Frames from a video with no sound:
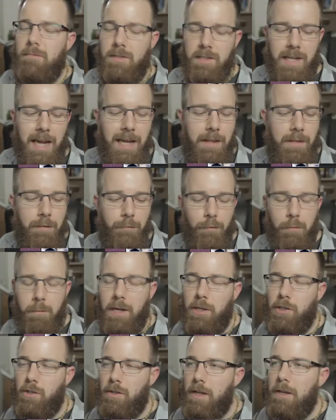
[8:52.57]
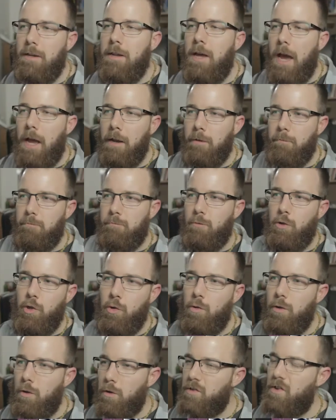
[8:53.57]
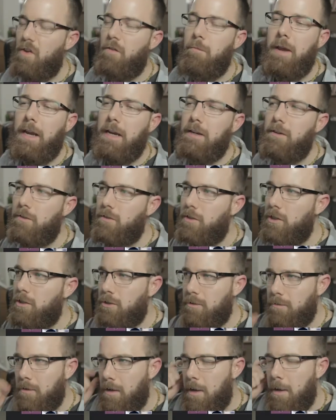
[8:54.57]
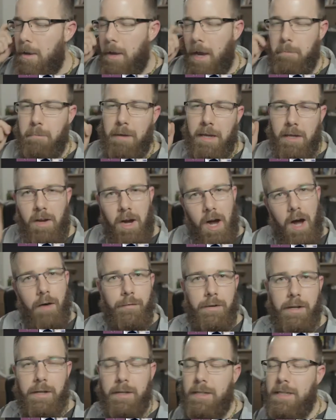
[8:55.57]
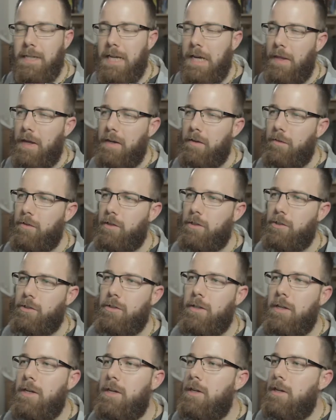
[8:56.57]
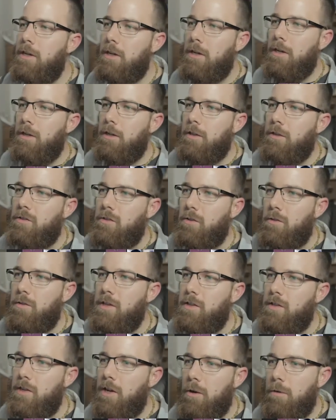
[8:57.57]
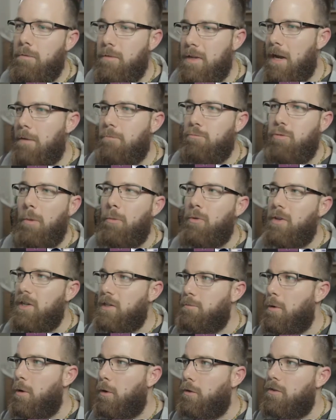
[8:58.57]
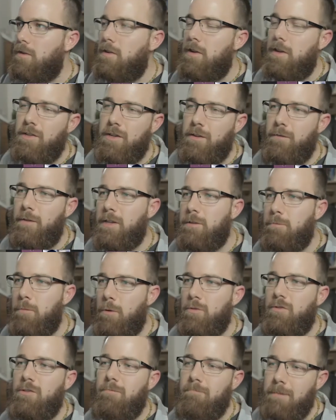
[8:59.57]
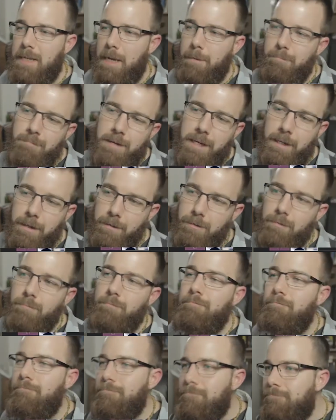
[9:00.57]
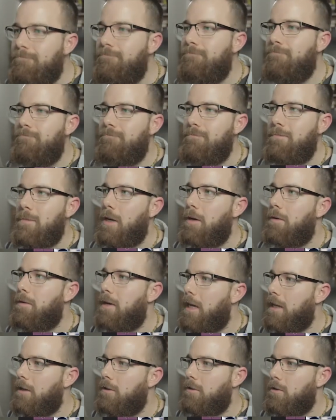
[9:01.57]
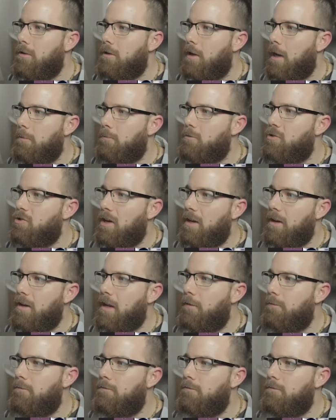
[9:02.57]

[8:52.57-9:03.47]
take the information in, and you yourself make a decision and be confident in that decision. So this here, properly exposed. Is it a fence post? Yep, it is. Shot it at